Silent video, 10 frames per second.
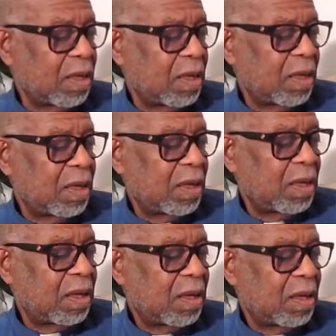
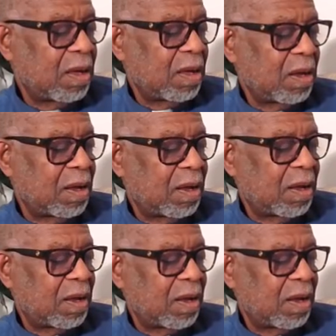
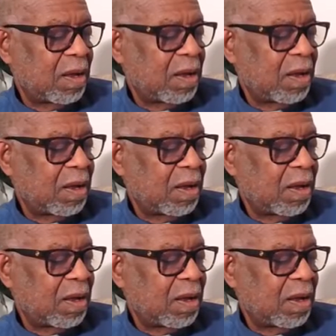[no speech]